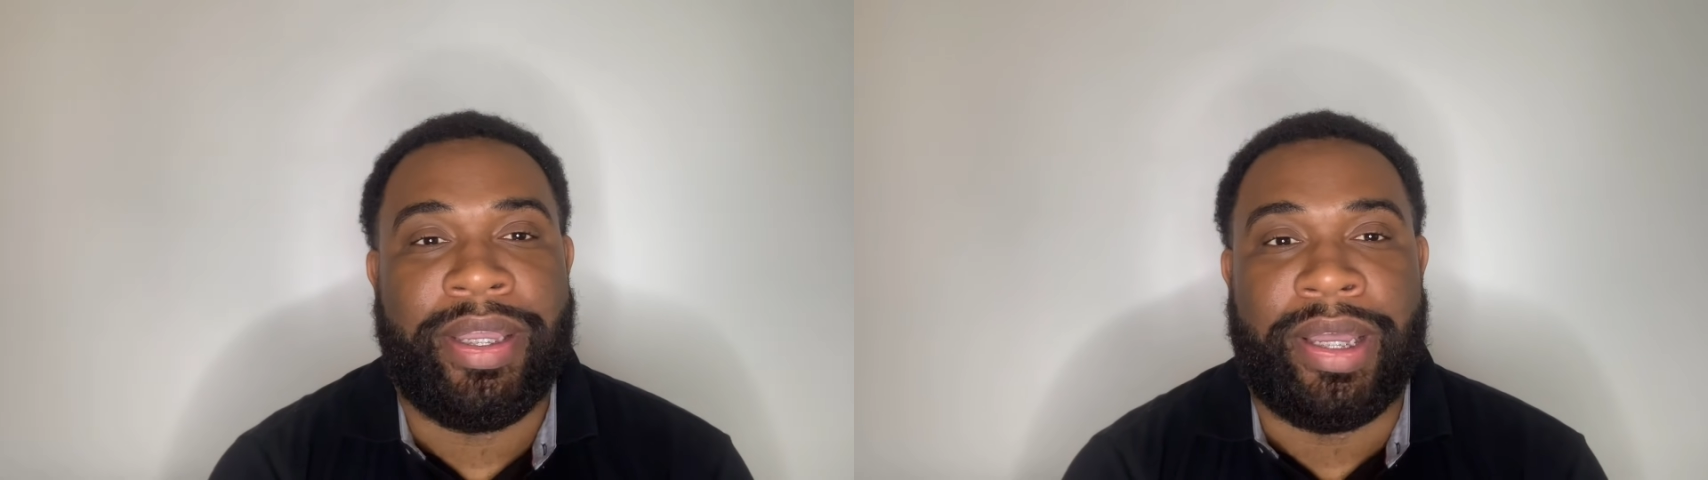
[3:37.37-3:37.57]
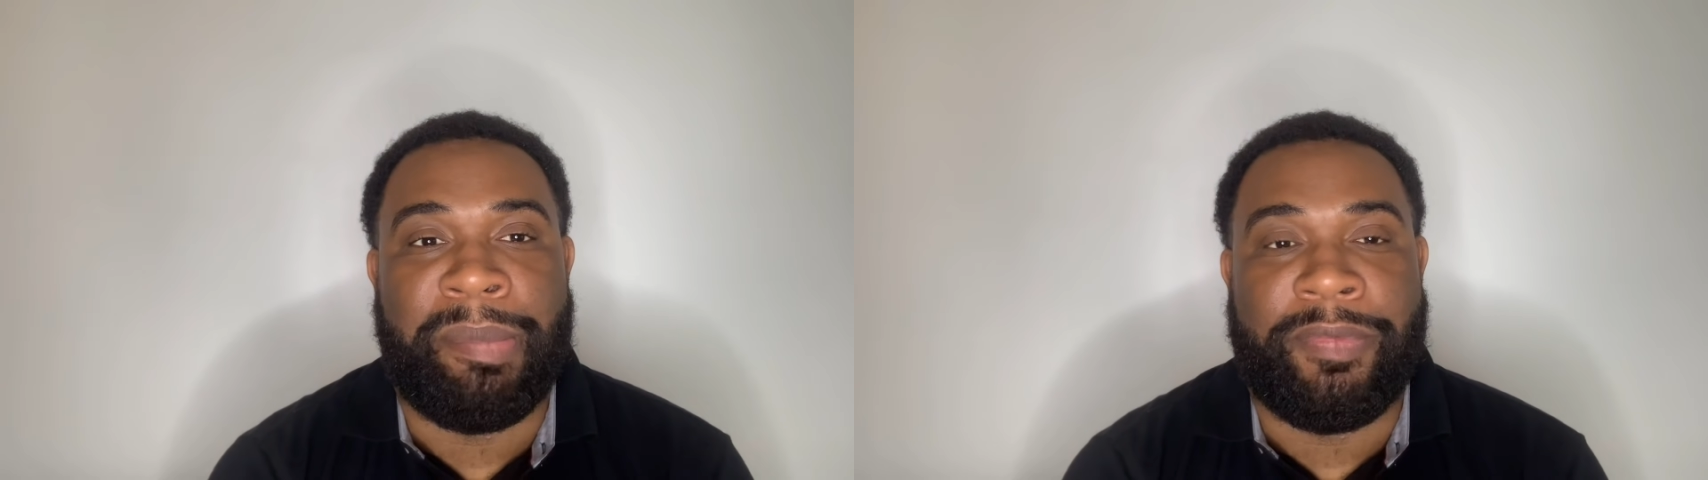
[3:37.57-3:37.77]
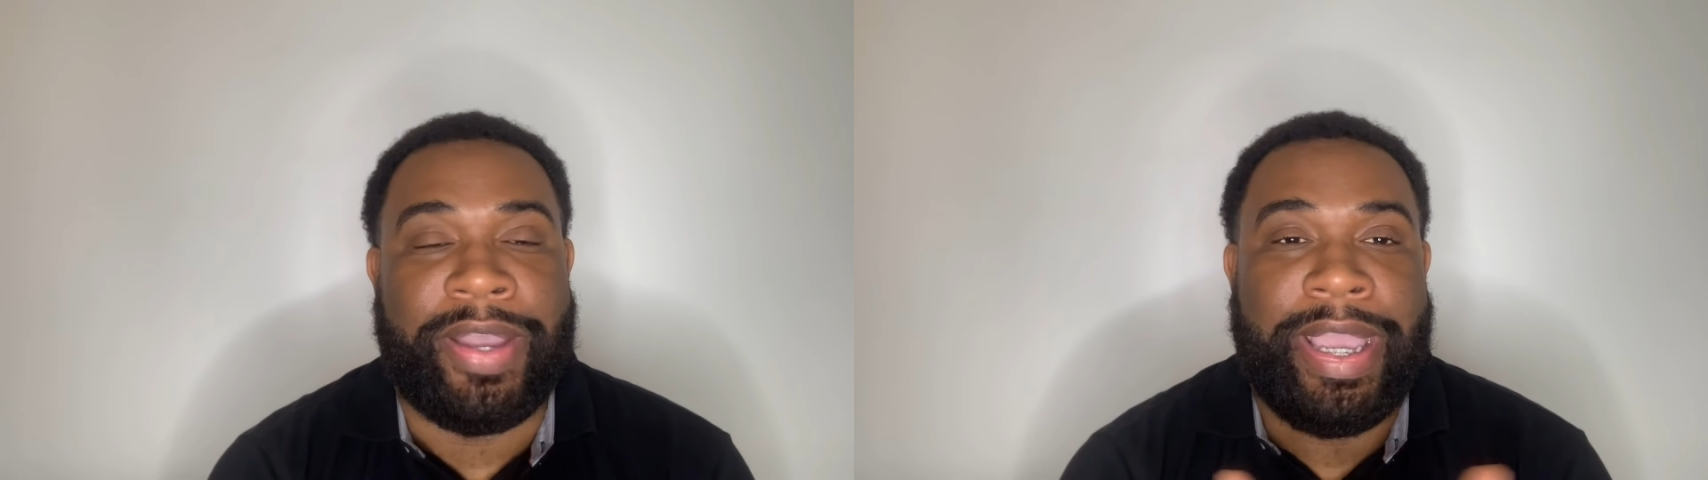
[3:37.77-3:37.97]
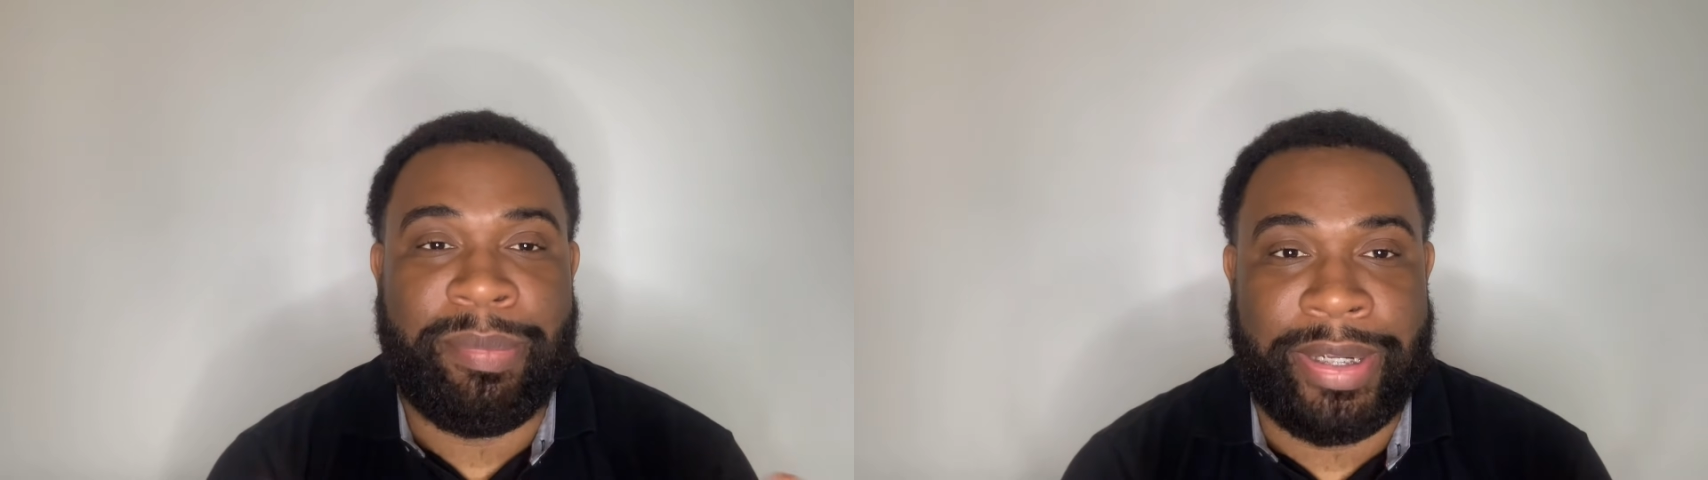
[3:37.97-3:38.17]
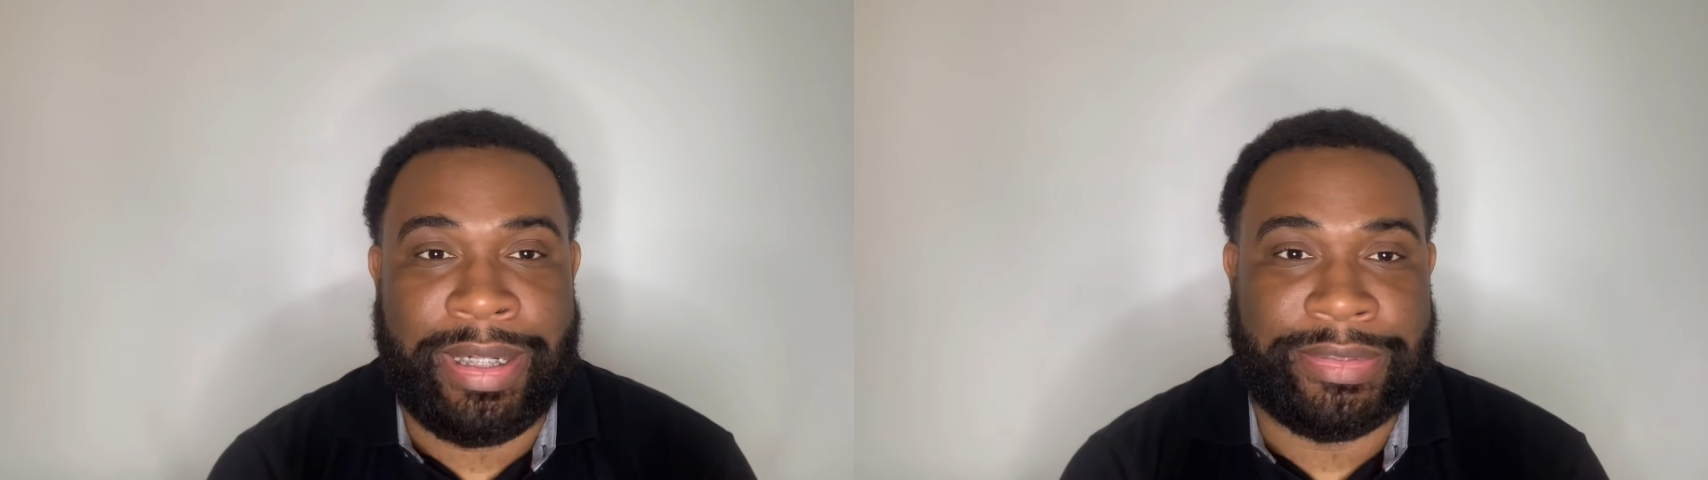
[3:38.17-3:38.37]
If I
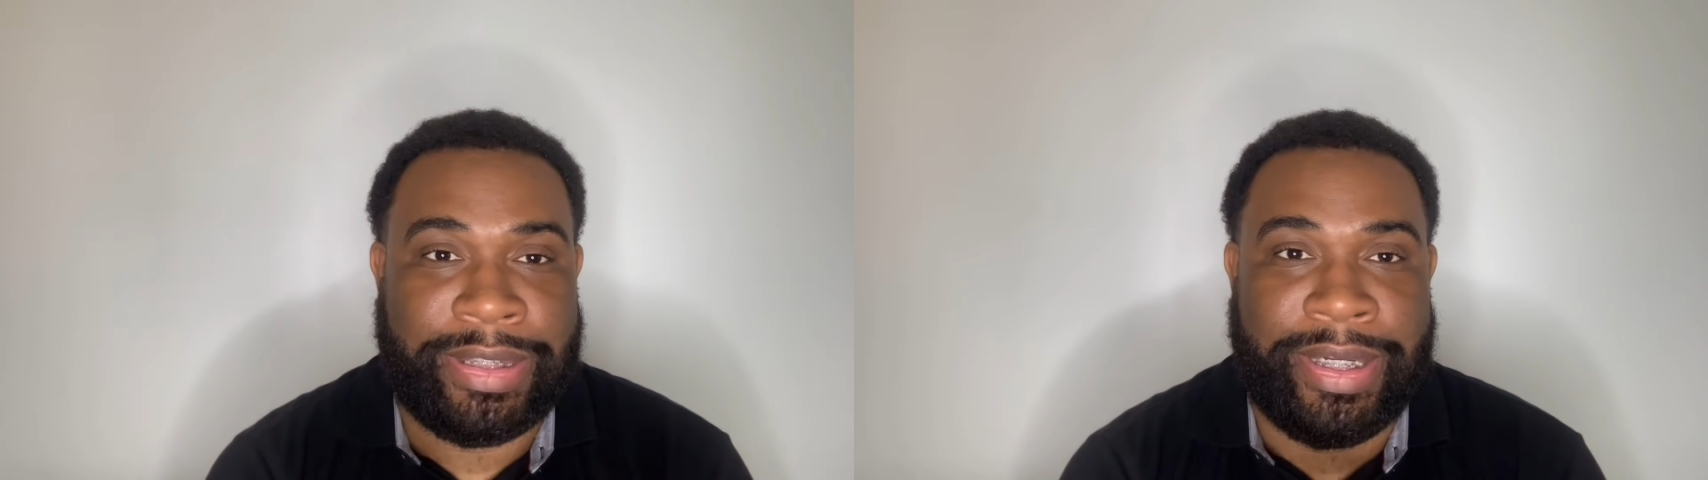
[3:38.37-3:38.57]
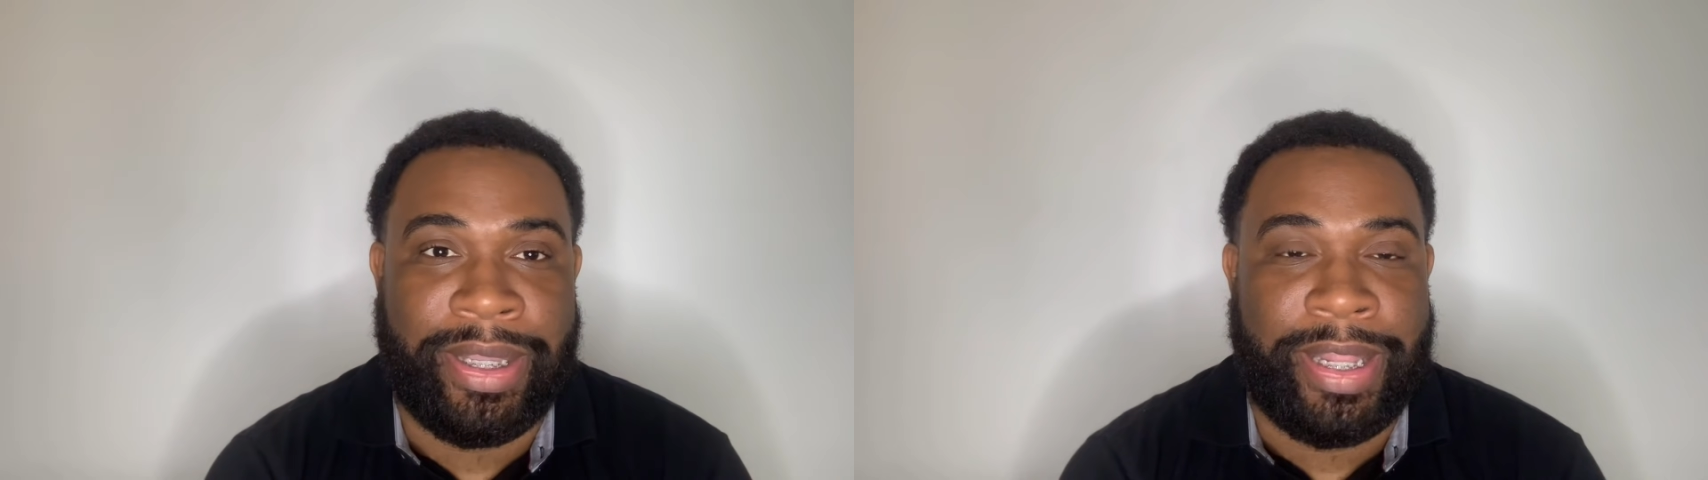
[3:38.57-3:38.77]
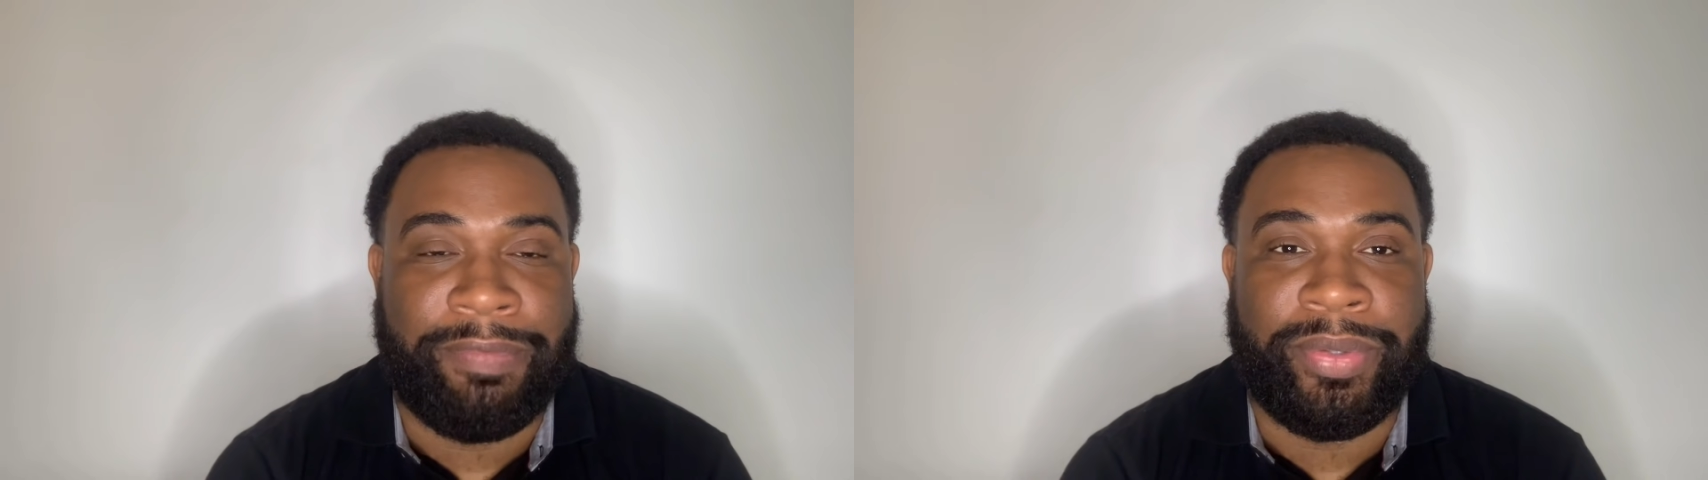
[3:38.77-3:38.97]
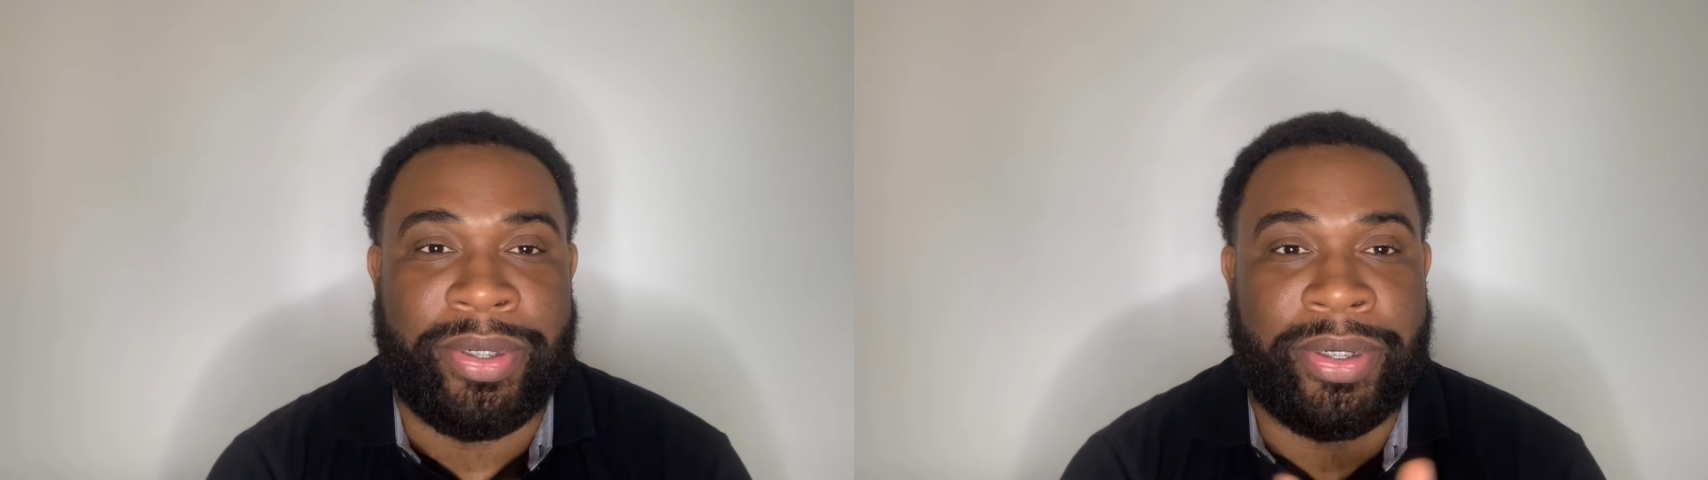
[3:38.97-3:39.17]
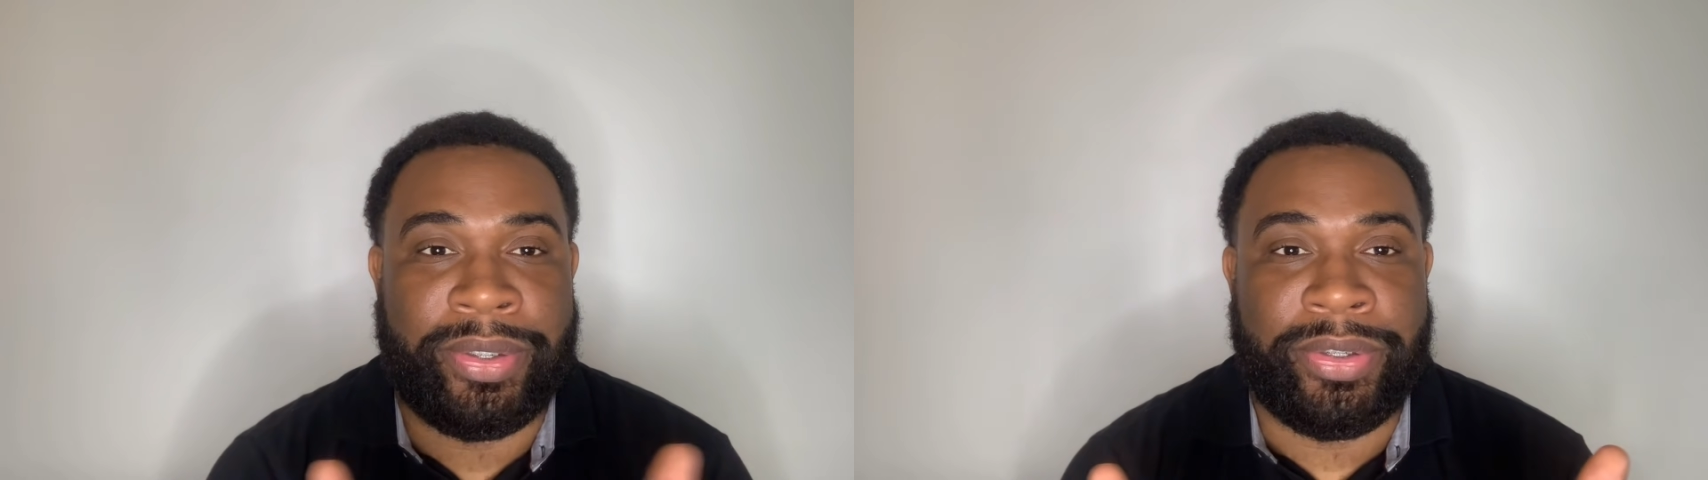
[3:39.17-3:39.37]
had money in Citadel
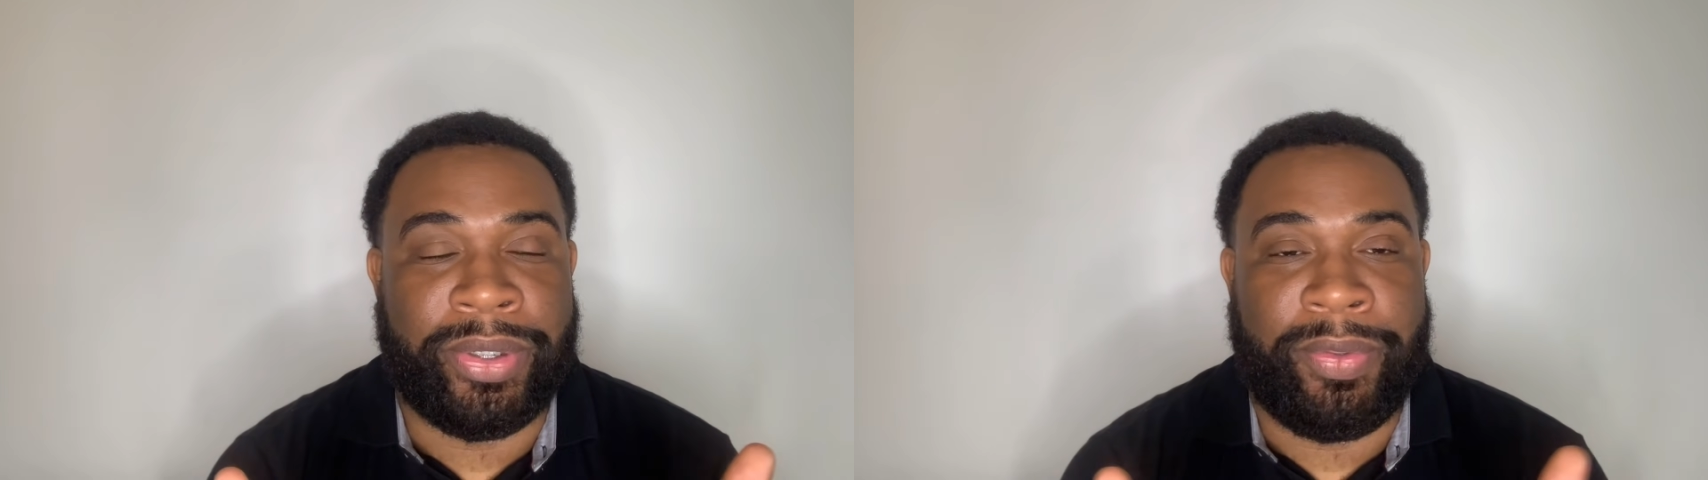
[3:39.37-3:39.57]
after,